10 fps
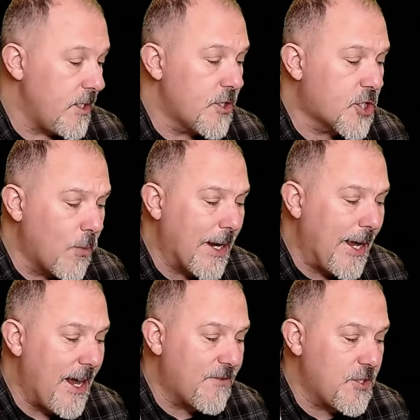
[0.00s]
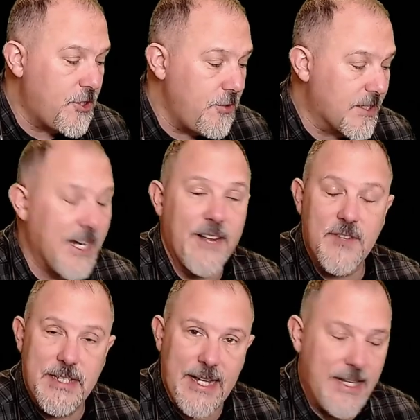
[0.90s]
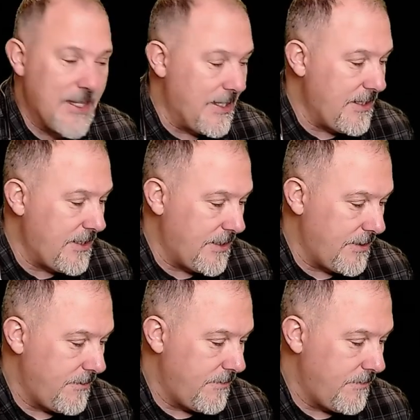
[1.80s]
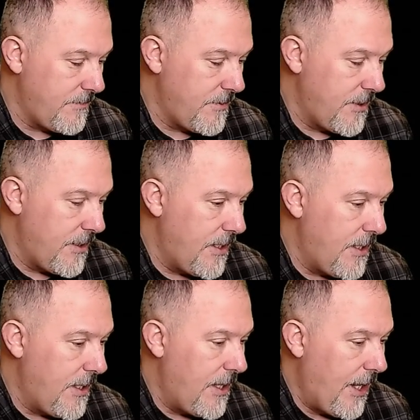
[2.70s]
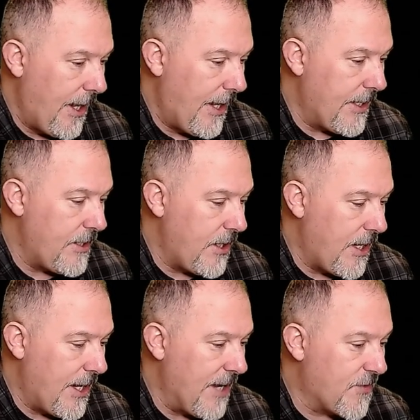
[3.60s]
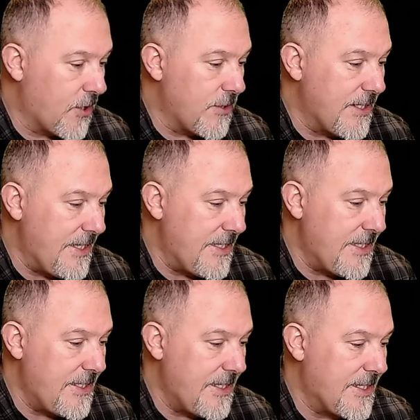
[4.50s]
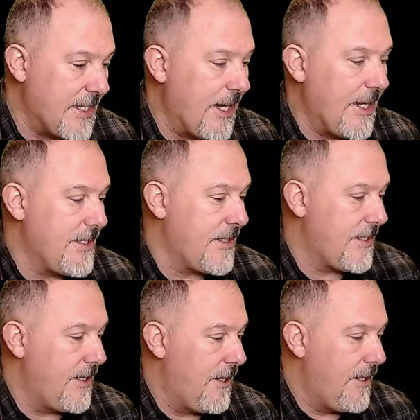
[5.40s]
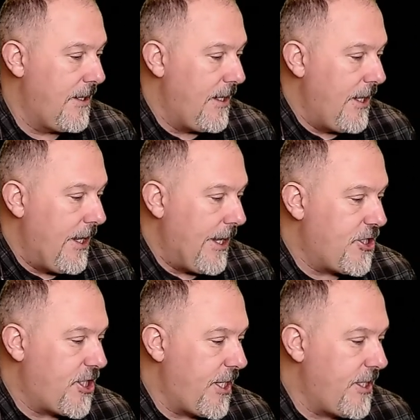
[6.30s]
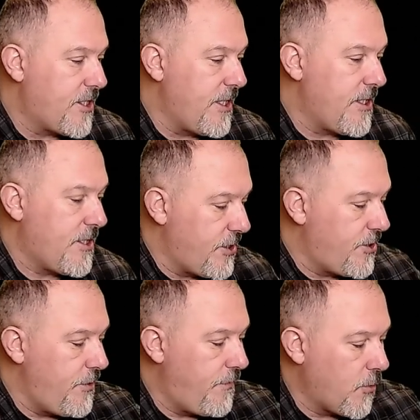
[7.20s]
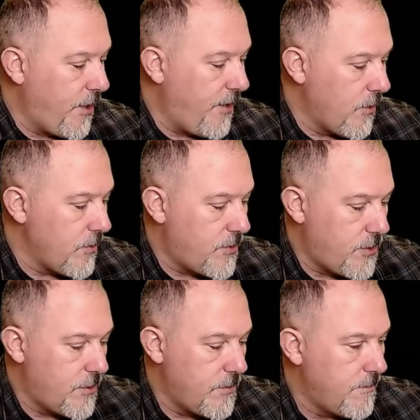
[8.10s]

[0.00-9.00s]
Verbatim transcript: So what I have to do is I have to take this and I have to go to T C C settings and change this to two forty volts.